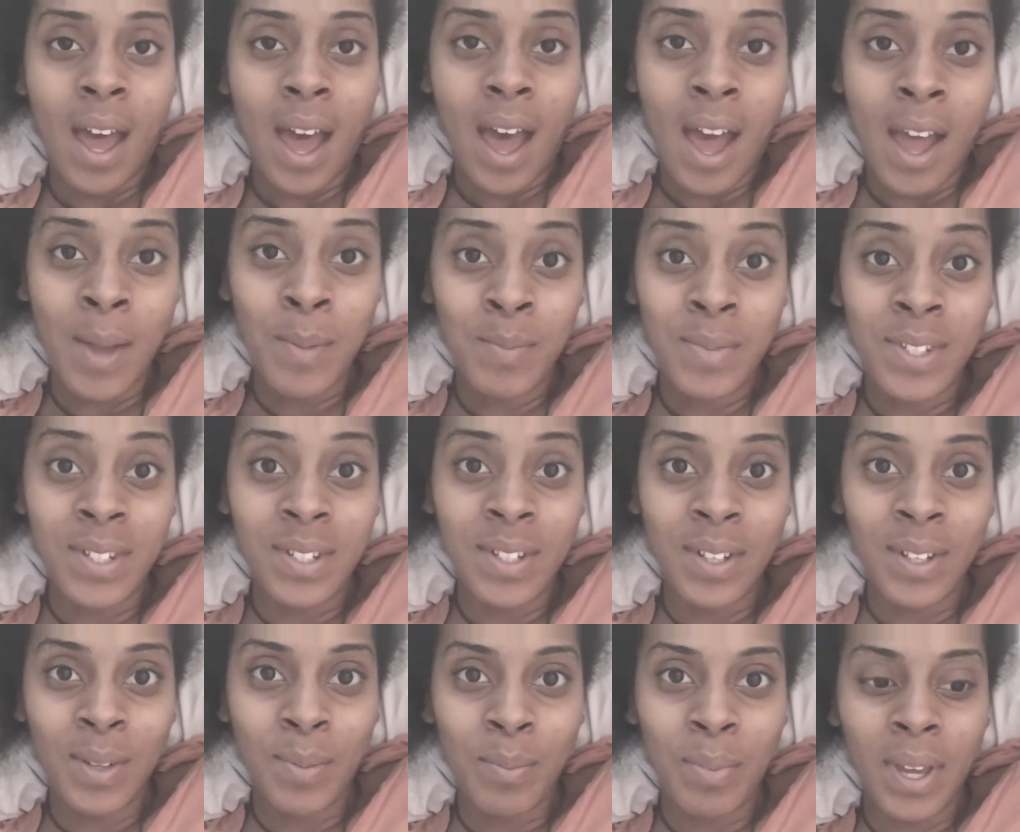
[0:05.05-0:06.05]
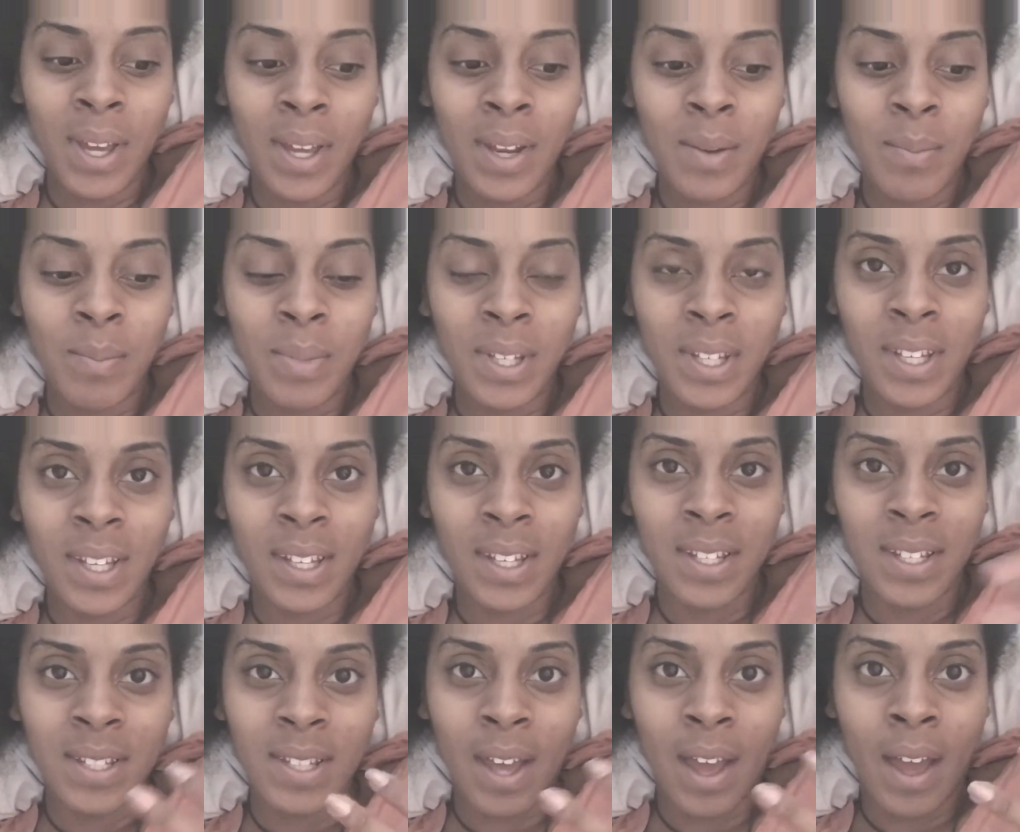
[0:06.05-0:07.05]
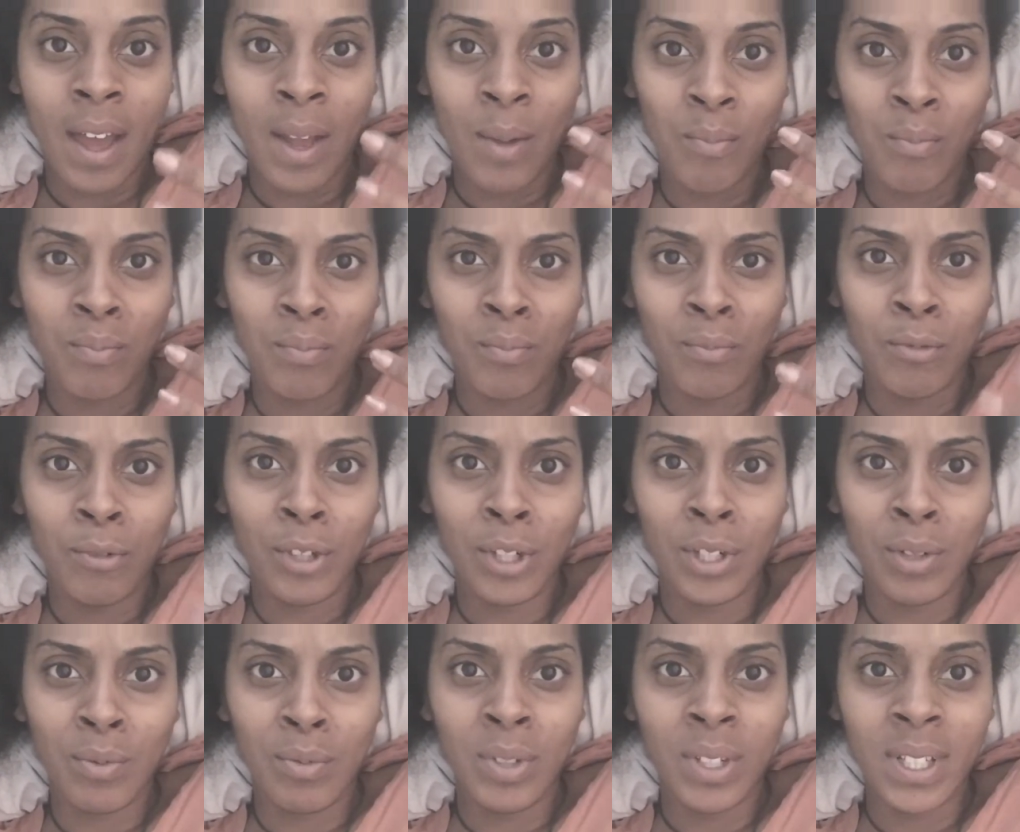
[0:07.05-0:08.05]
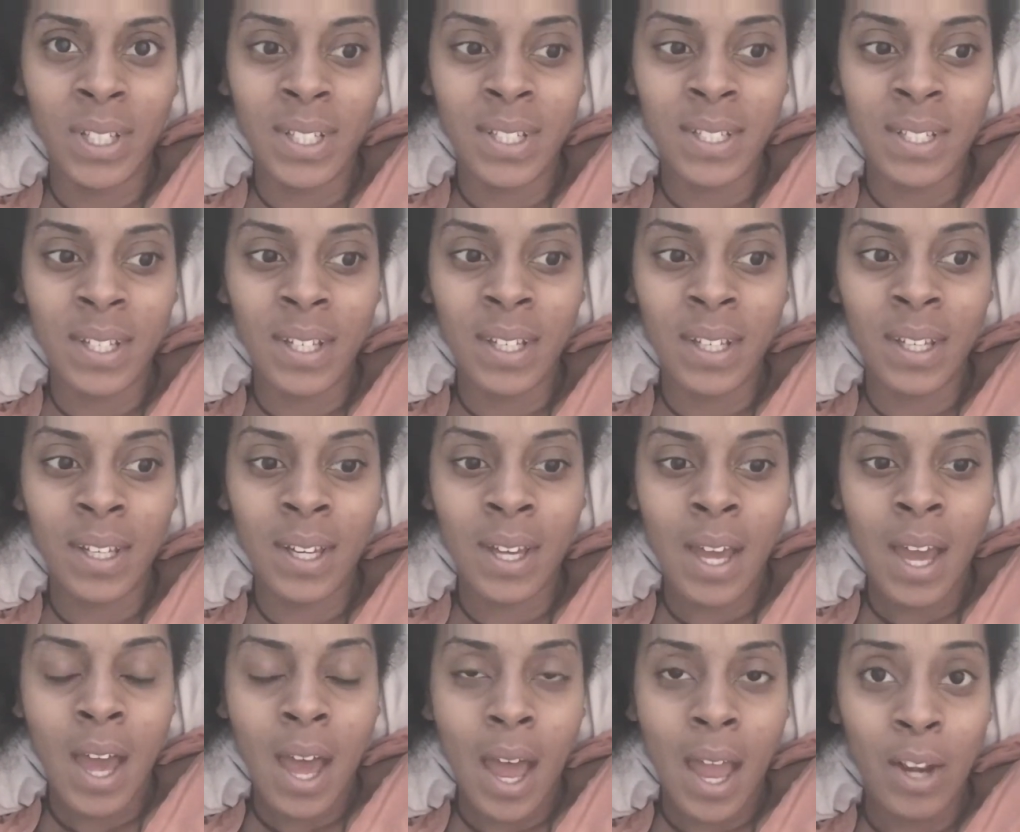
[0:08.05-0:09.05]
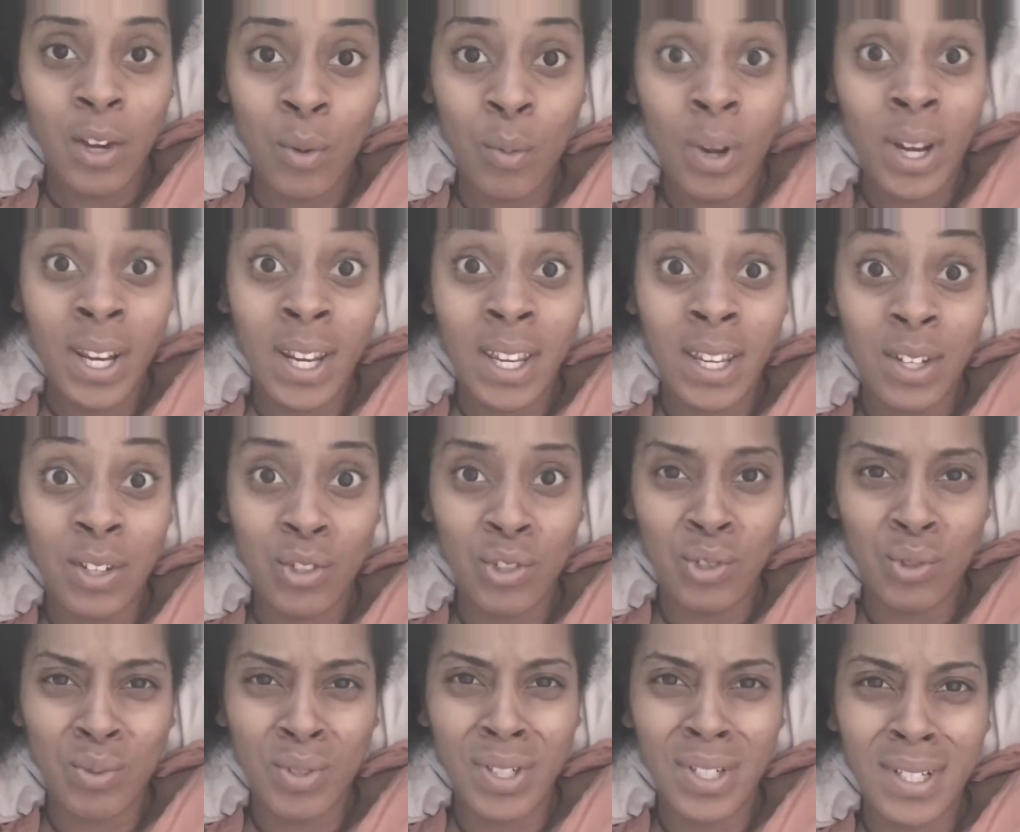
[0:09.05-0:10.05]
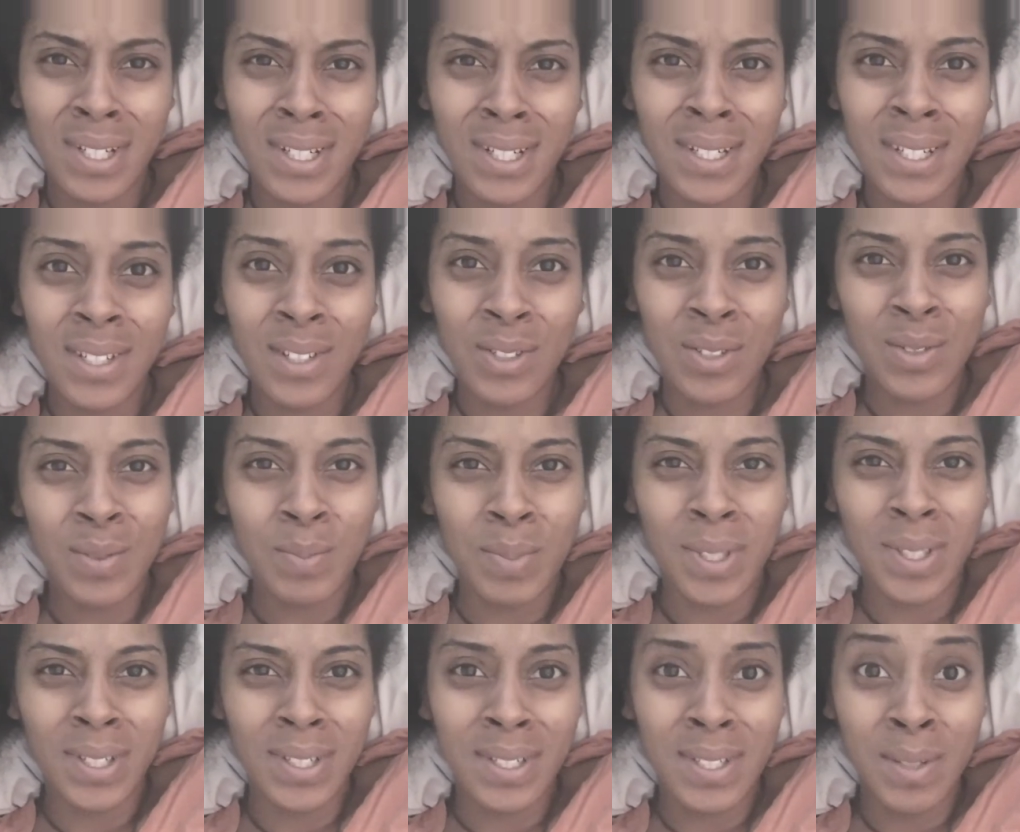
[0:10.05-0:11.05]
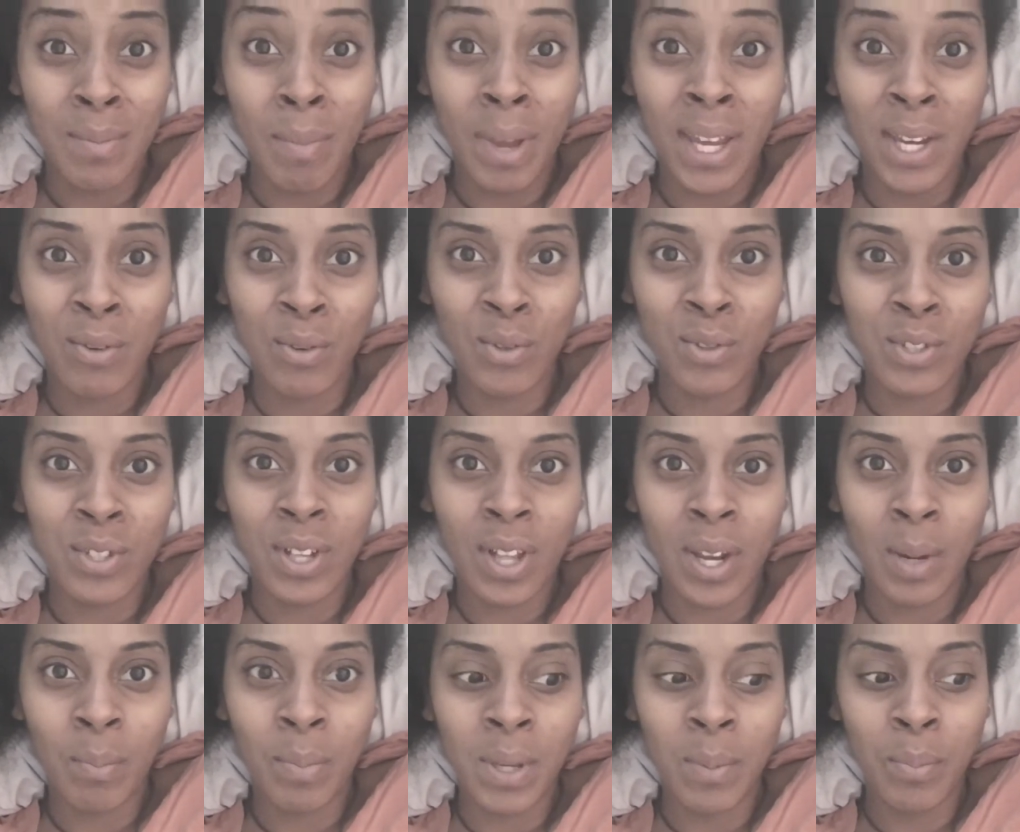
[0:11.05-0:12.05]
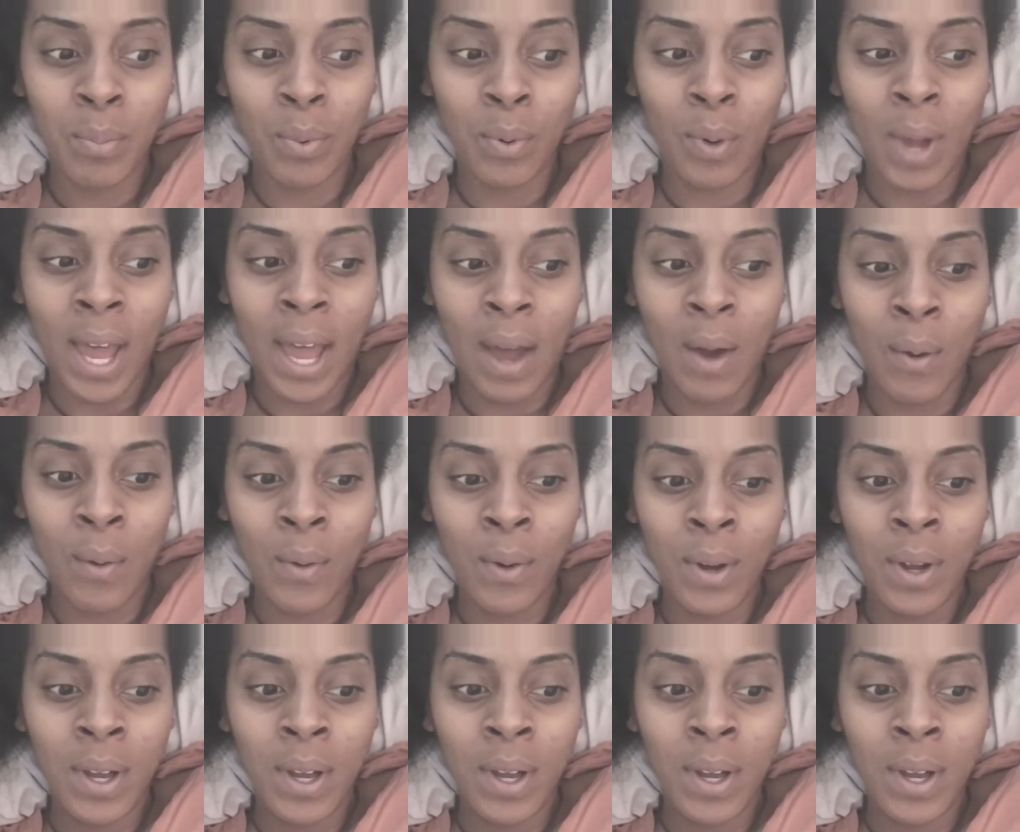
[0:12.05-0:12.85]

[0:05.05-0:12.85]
I'm still in bed because I'm really, really sick. I don't want to get too into details because it might gross a lot of people out,